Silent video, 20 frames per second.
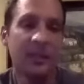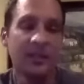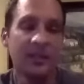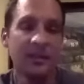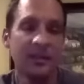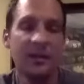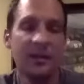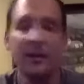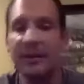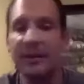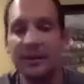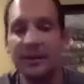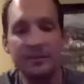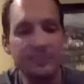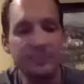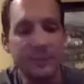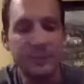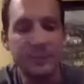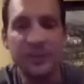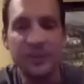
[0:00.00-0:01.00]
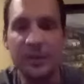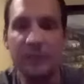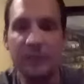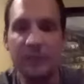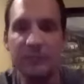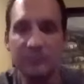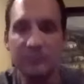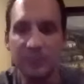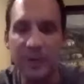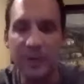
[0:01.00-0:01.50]
You know, and then you know
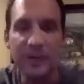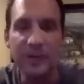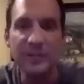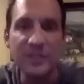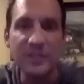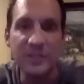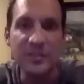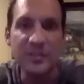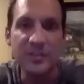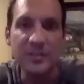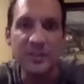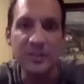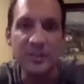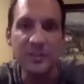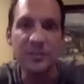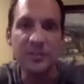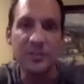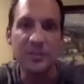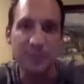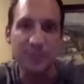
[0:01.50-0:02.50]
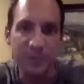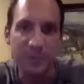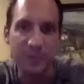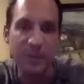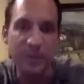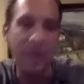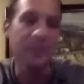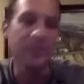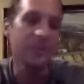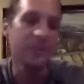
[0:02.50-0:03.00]
whatever system you use to drip
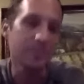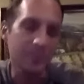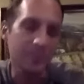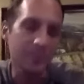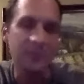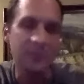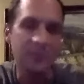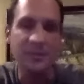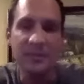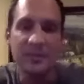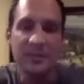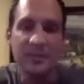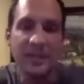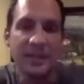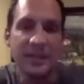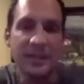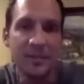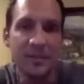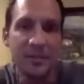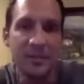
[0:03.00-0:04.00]
on them, that's what you send them.